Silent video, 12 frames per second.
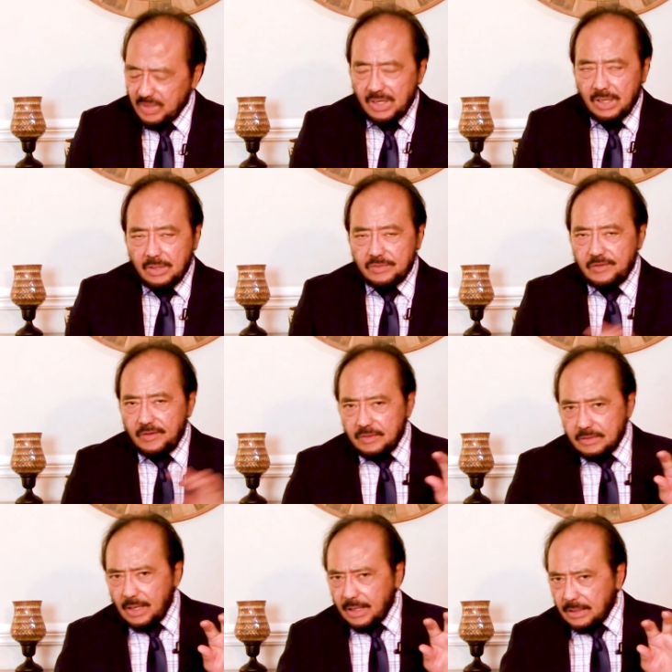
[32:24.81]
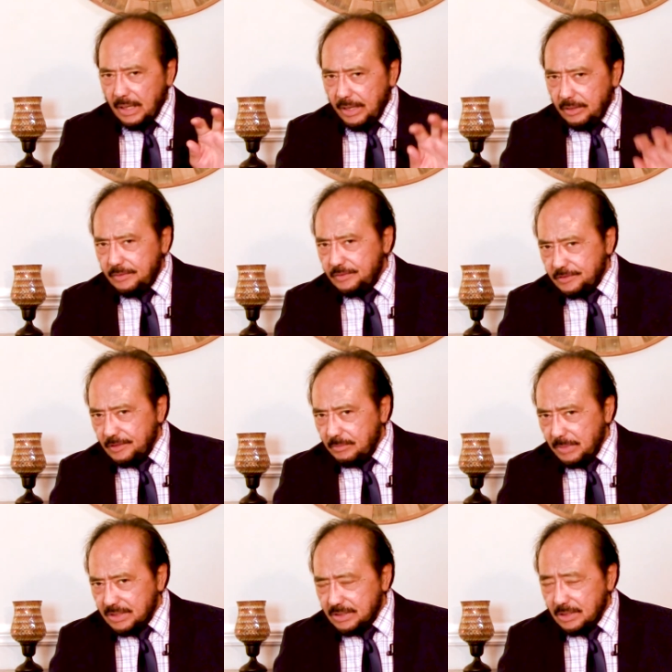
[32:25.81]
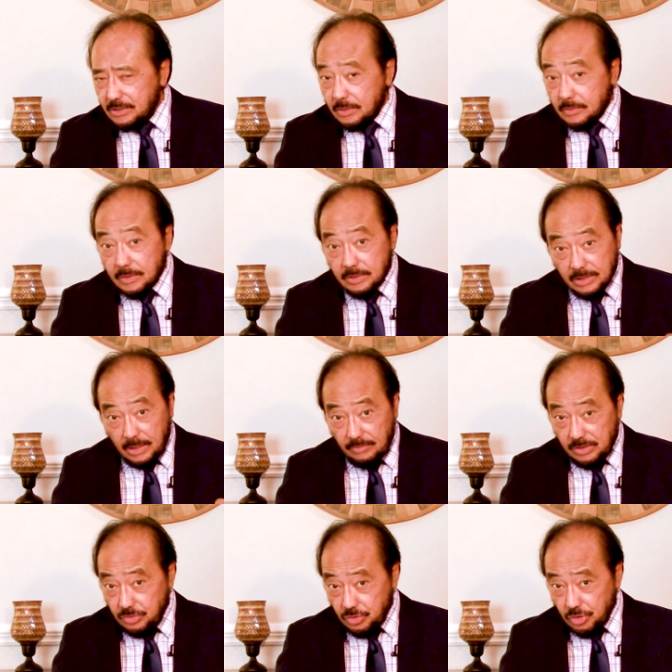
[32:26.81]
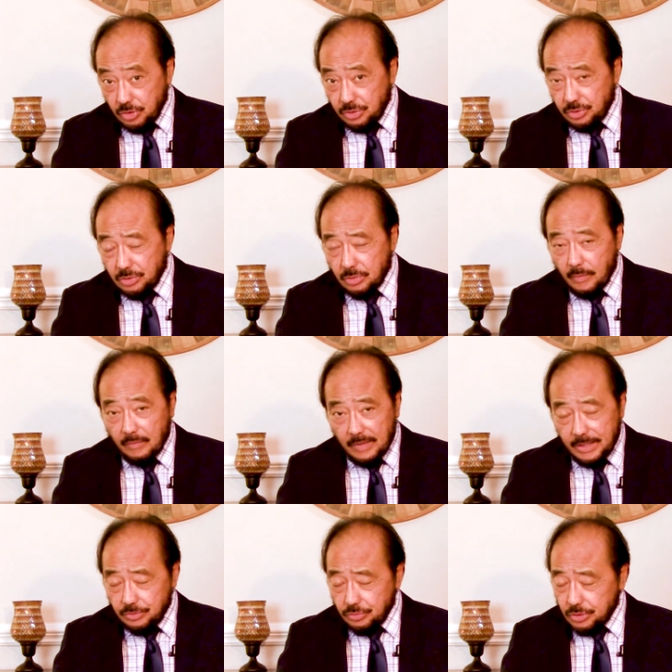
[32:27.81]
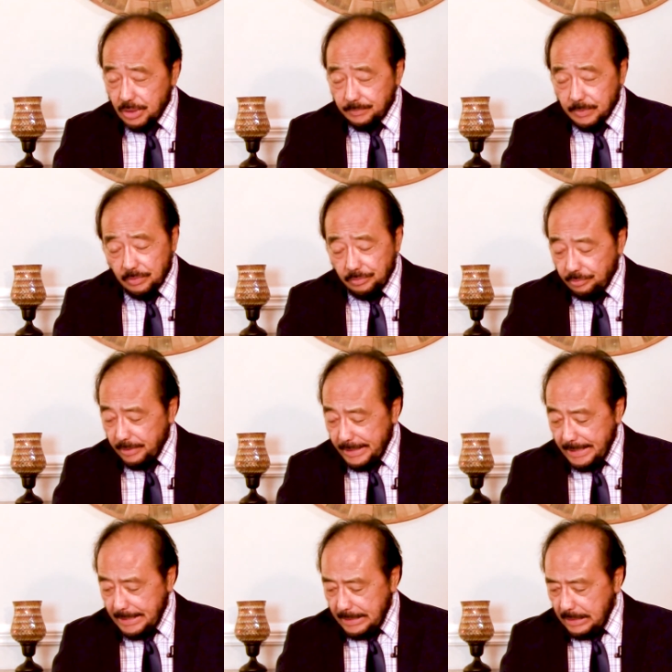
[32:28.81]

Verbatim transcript: See, that Laodicean message of the seventh church, Revelation chapter 3,